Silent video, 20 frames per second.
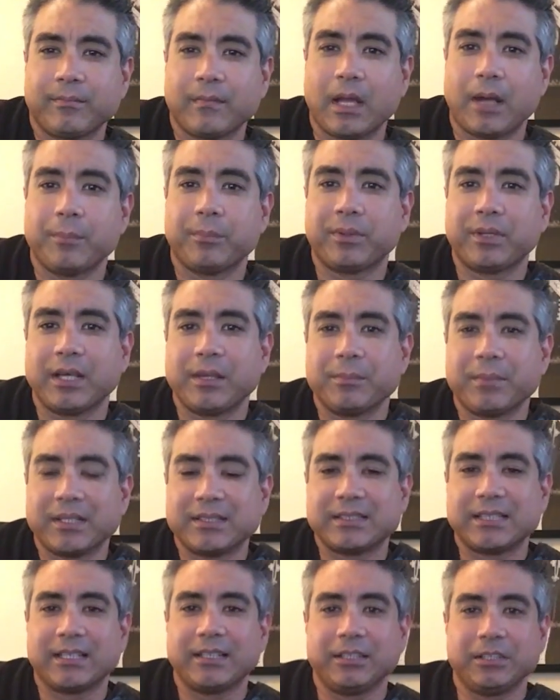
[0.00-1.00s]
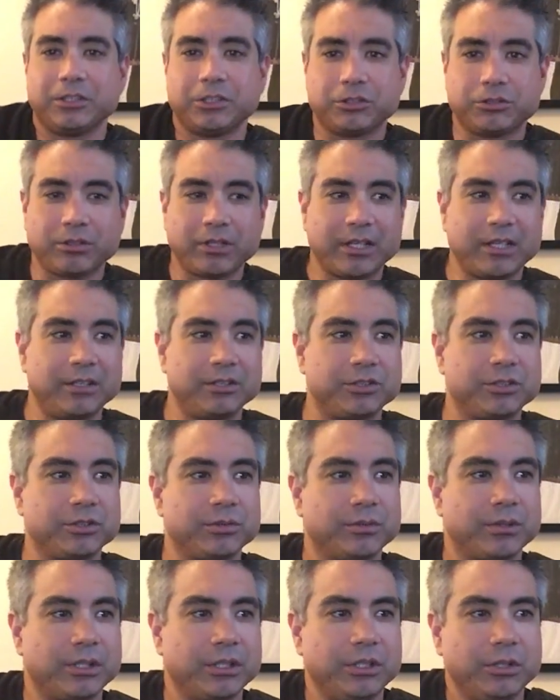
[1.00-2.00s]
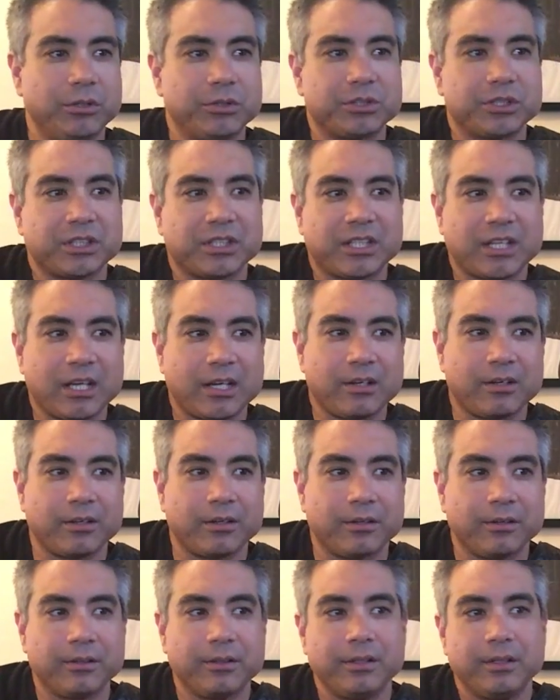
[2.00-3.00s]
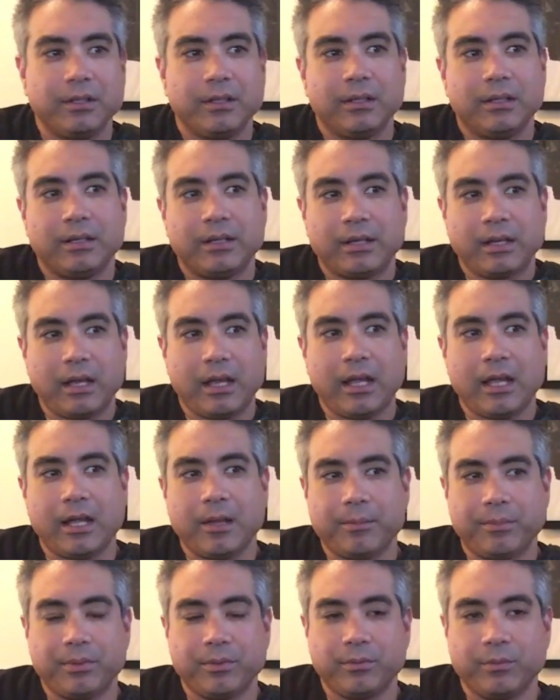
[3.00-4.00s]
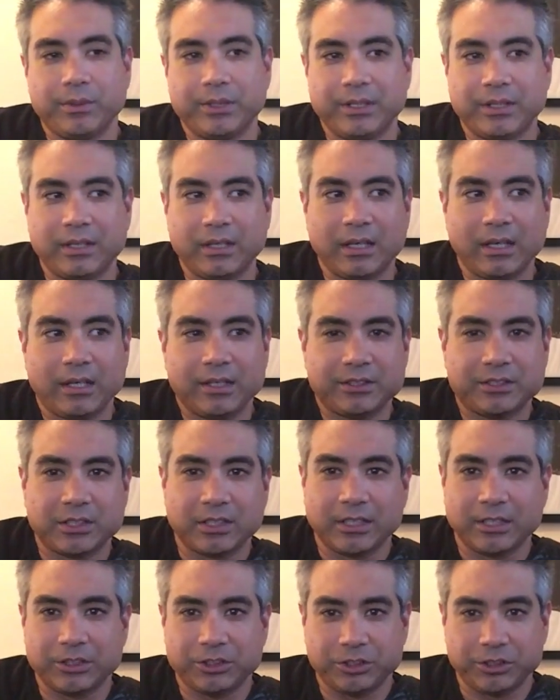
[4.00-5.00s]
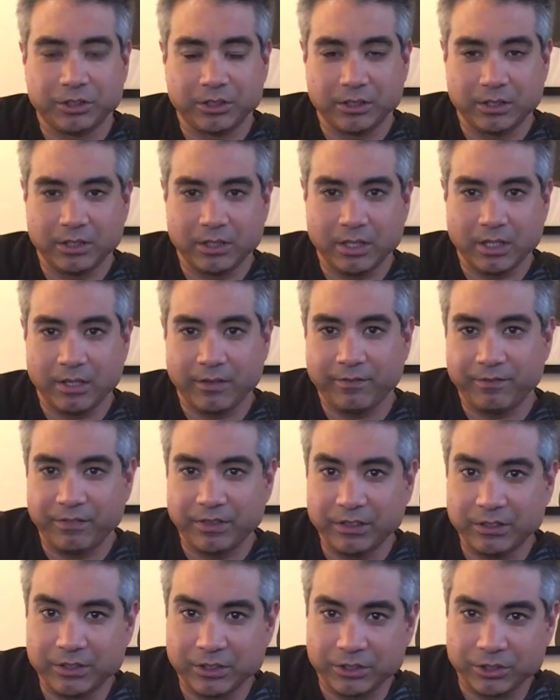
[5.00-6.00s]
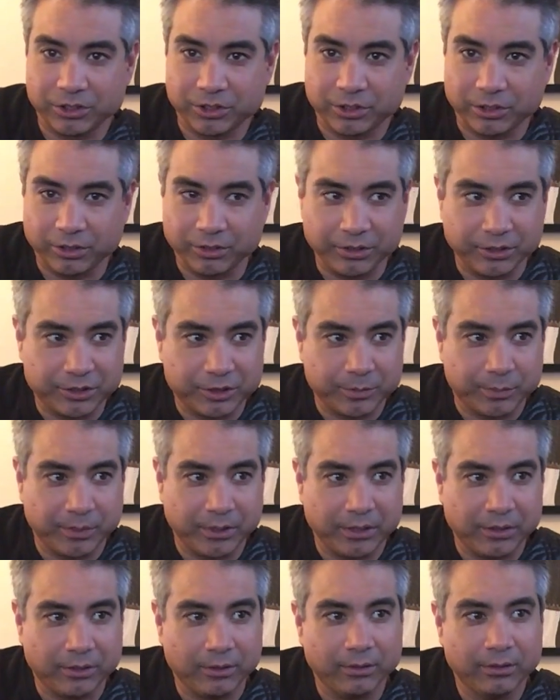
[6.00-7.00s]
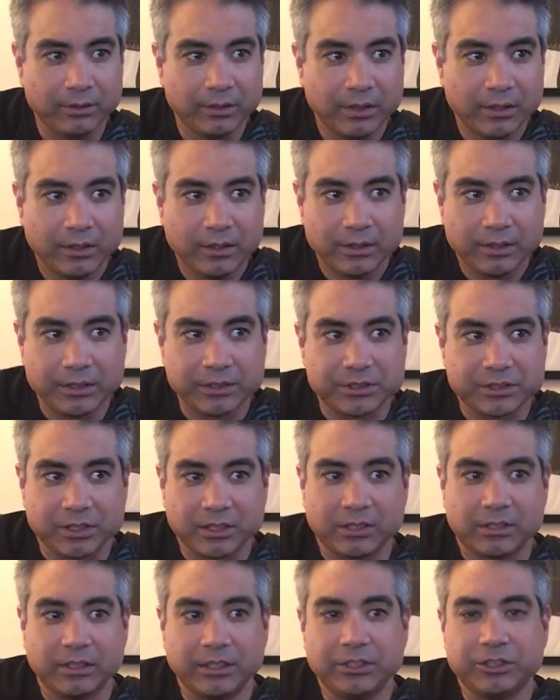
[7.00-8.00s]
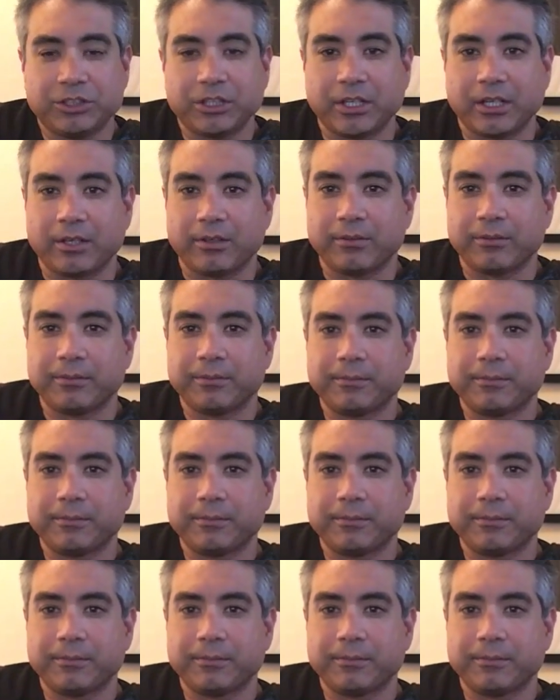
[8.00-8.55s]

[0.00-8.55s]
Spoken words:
I'm playing my Telly straight into a Hughes Kettner amp with a Celestion Vintage 30 speaker. This is the clean channel.